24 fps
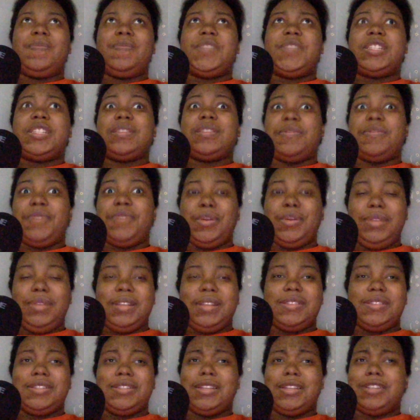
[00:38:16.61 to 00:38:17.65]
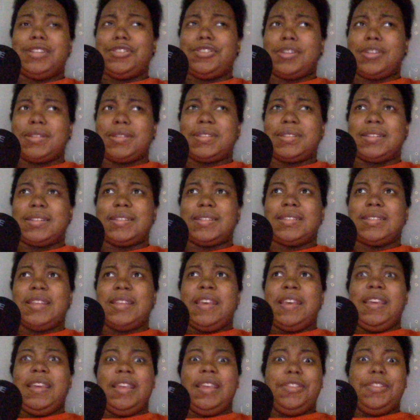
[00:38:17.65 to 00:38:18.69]
the civilians to get justice
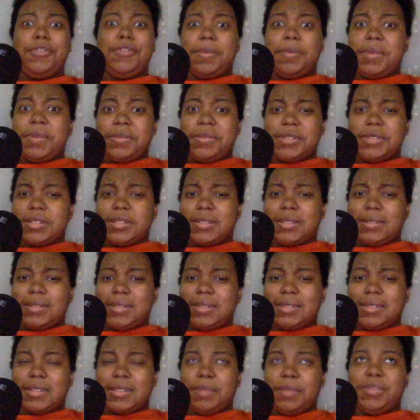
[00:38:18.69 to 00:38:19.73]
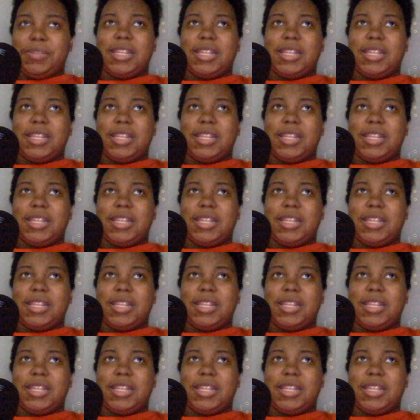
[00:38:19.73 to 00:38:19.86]
in the criminal justice system.